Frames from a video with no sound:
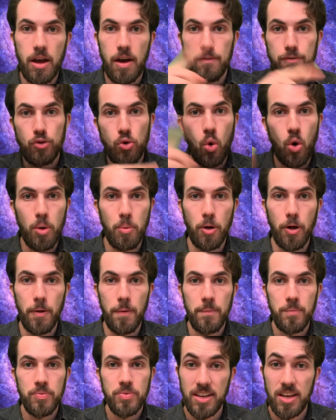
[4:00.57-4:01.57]
of
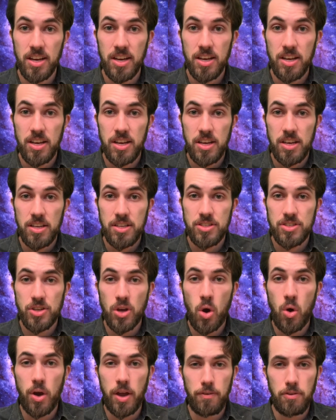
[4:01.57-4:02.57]
normal.
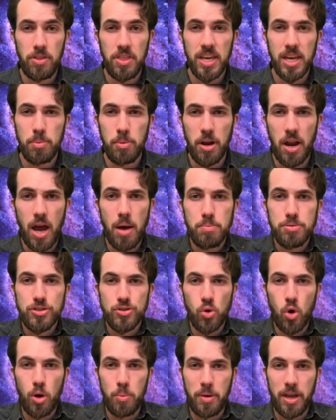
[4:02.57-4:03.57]
So if you think about
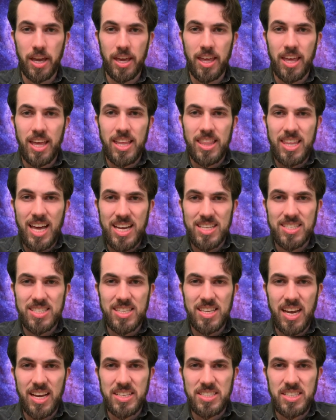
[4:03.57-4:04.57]
absorbing, that's
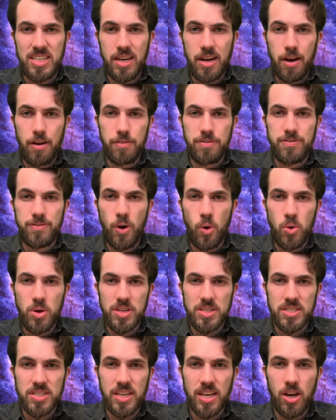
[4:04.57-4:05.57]
the idea of
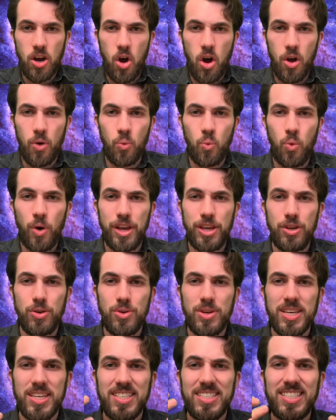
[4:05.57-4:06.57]
focusing on what you
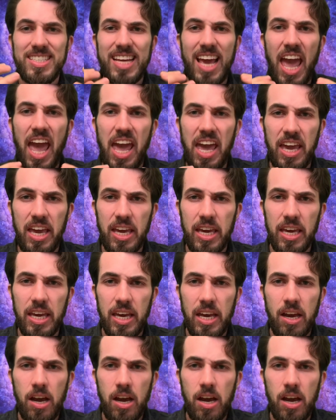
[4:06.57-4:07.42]
can take,